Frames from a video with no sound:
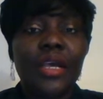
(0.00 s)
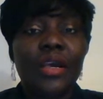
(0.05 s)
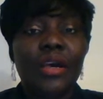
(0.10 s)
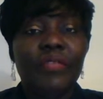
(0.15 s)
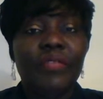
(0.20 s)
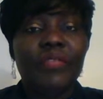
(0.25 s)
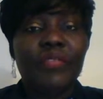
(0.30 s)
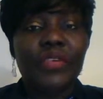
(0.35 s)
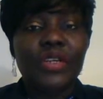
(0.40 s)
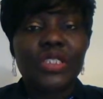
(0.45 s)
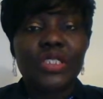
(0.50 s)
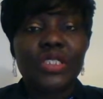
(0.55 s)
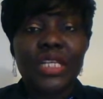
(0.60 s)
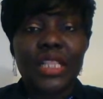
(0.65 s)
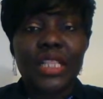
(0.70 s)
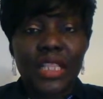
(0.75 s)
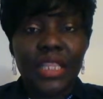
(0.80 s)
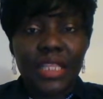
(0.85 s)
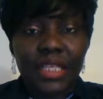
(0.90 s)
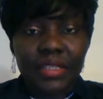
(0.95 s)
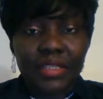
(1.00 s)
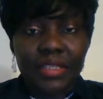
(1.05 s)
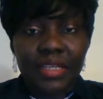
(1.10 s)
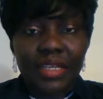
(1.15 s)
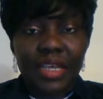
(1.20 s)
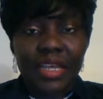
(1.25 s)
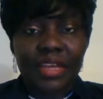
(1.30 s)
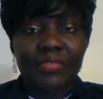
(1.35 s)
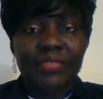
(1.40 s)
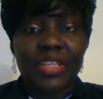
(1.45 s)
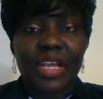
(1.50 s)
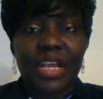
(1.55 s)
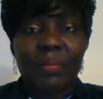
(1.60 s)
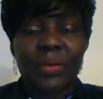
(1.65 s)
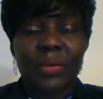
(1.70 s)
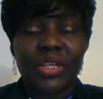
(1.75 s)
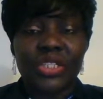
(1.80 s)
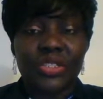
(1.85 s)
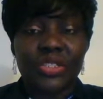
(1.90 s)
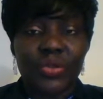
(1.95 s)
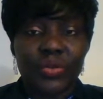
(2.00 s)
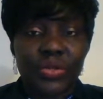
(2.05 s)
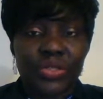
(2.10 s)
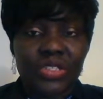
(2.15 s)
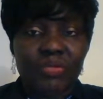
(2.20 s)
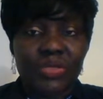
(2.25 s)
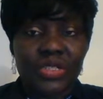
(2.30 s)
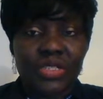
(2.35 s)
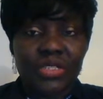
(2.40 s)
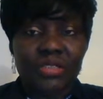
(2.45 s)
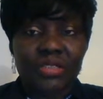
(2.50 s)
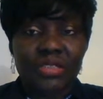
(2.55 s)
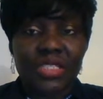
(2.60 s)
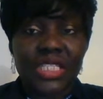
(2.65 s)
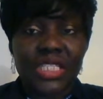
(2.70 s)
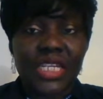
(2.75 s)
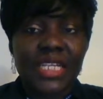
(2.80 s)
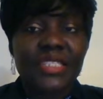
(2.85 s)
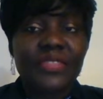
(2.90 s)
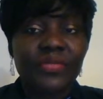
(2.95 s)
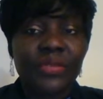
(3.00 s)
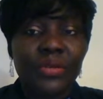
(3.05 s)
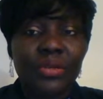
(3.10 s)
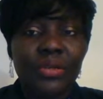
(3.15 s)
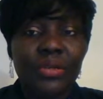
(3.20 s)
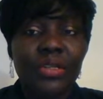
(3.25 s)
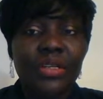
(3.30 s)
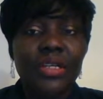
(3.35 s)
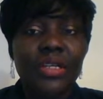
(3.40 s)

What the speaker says: Unfortunately, after her application was being successfully